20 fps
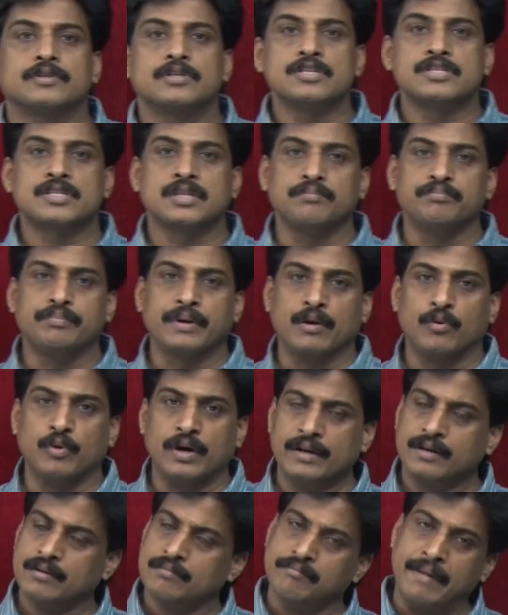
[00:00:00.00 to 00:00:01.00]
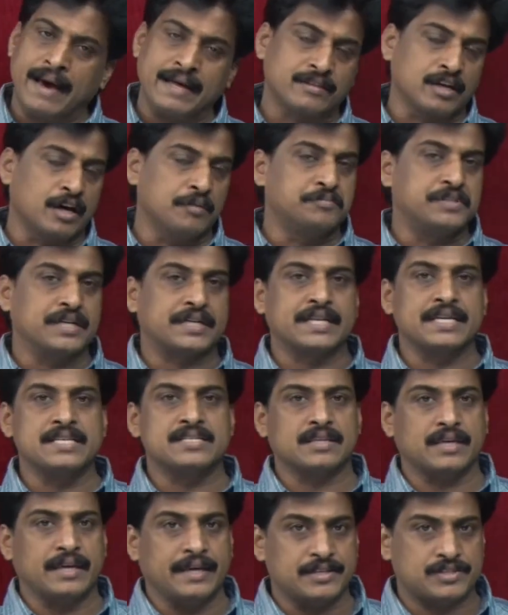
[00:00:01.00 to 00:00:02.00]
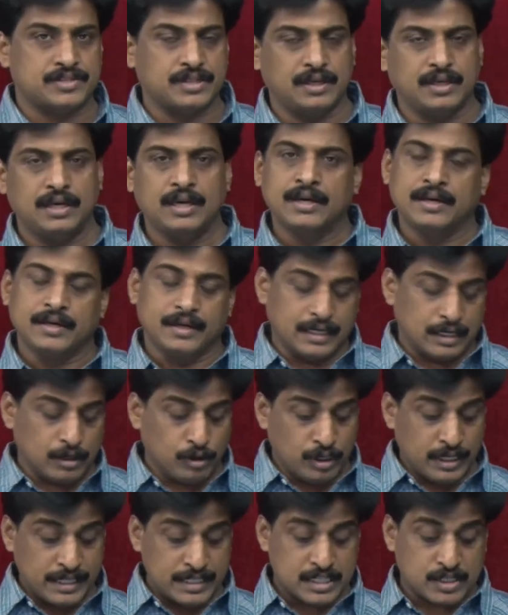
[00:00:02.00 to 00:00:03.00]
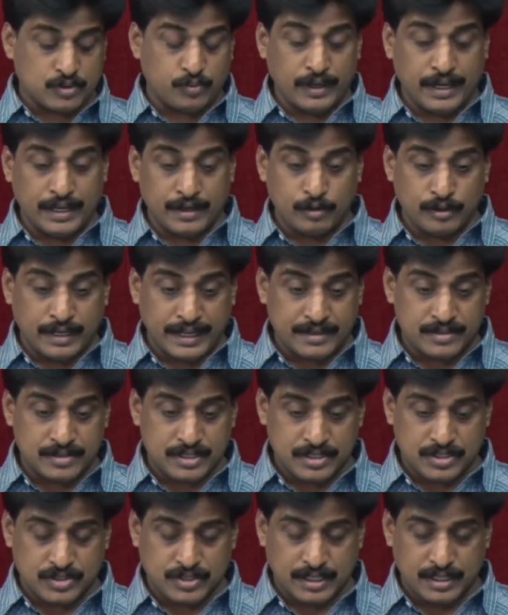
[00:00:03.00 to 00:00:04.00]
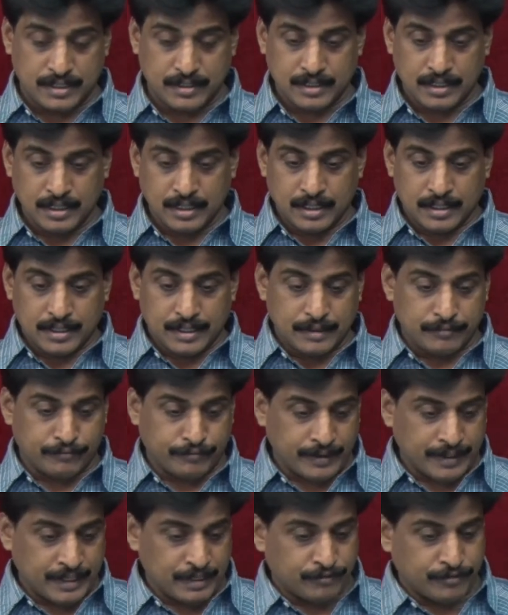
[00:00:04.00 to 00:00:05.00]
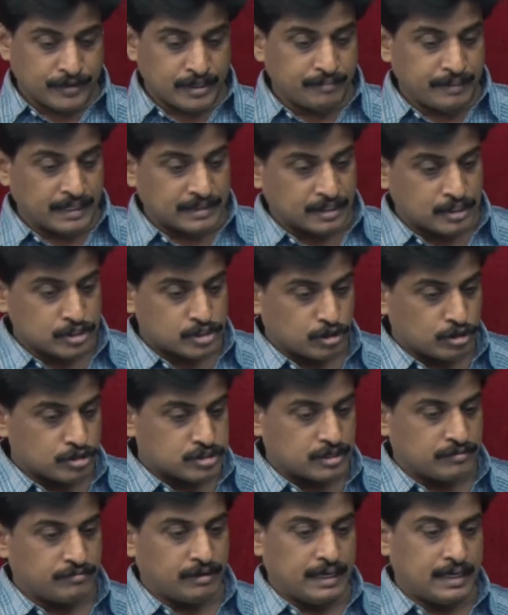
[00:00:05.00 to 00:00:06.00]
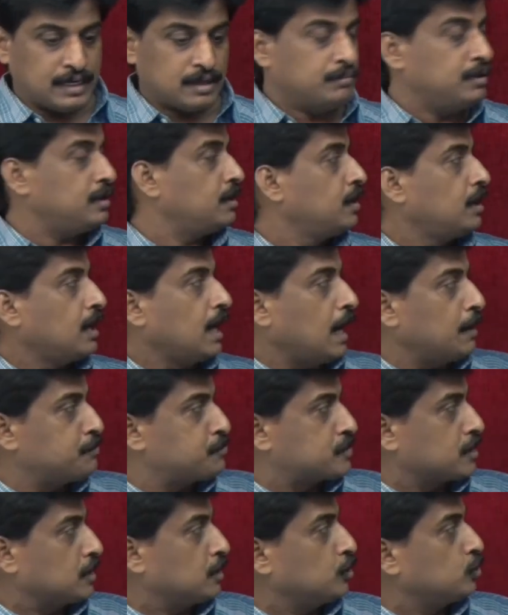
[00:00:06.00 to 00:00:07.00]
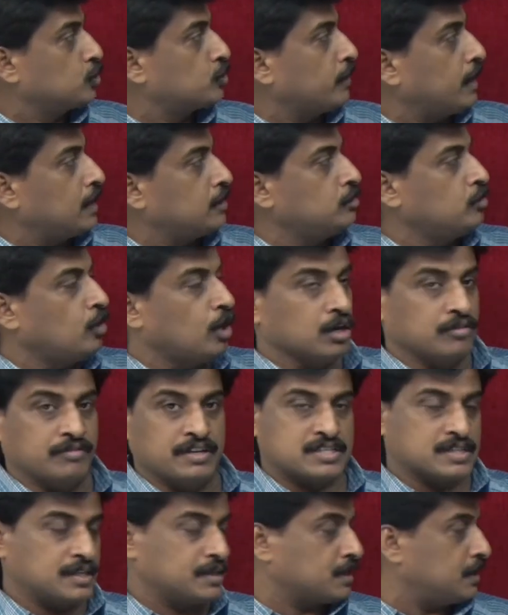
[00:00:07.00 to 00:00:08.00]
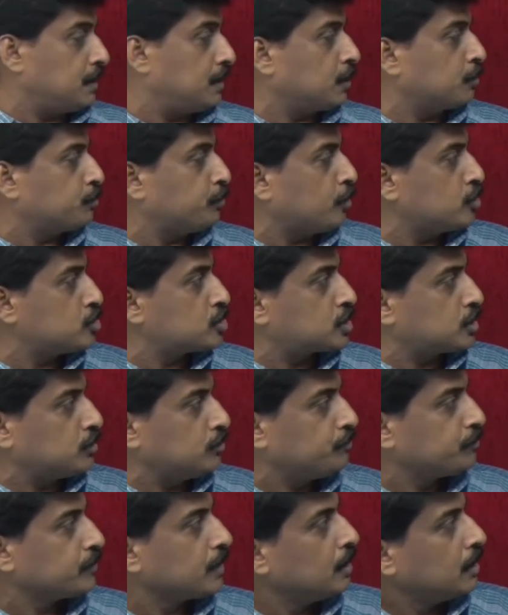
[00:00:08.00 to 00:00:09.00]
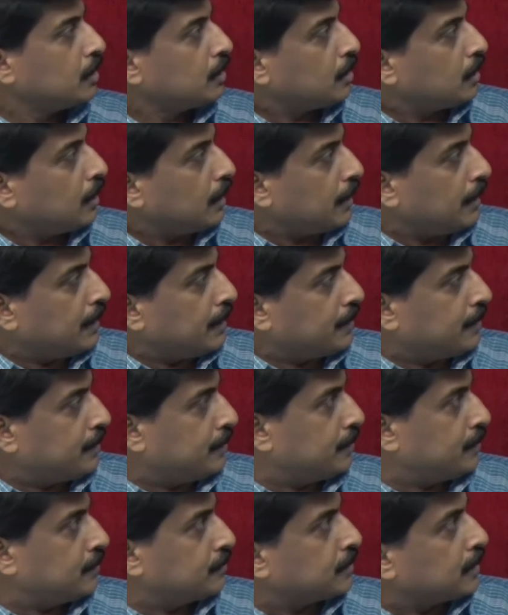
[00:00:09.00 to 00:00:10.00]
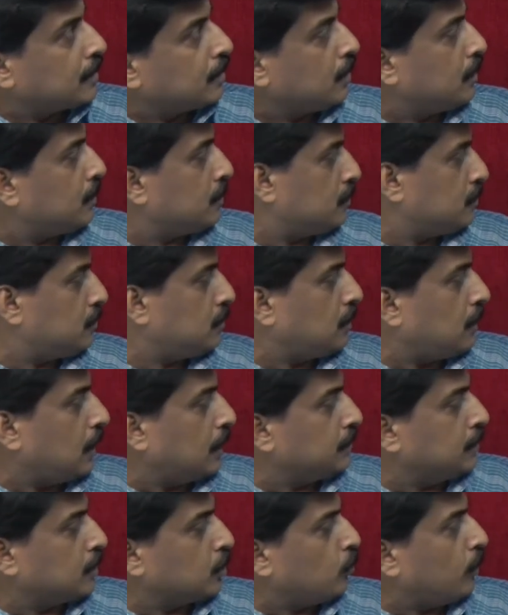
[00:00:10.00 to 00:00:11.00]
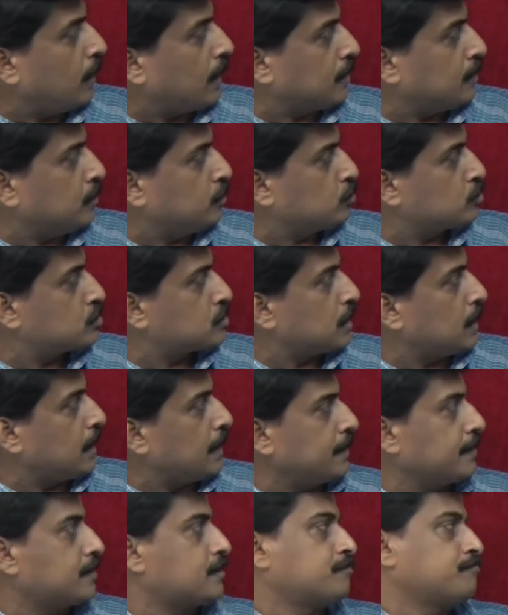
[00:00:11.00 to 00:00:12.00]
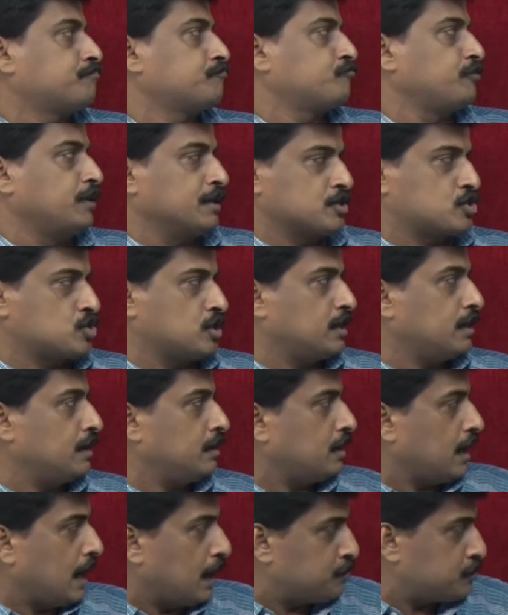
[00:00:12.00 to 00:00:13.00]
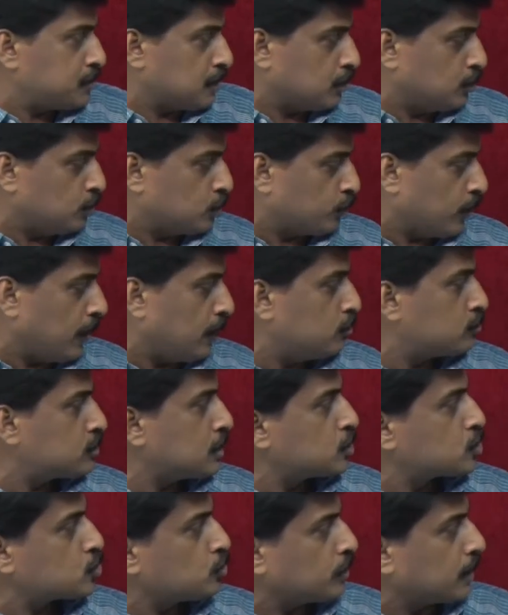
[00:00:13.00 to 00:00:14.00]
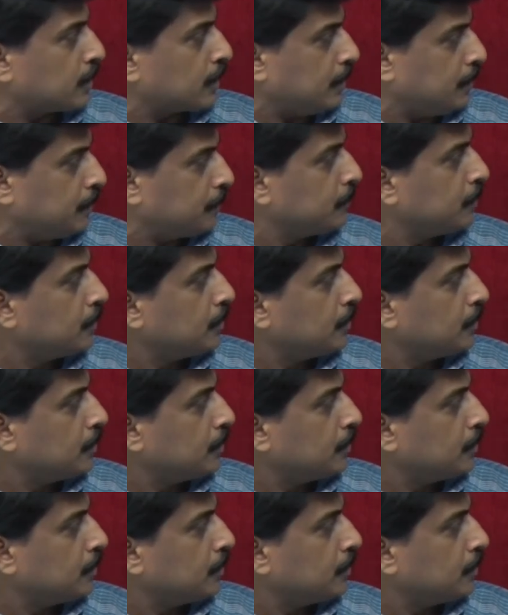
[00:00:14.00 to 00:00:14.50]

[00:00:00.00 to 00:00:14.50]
simple one, math object is easy. Here only square root existed. Different, different methods also available. Absolute value always returning And there are other values like function absolute values I shown again.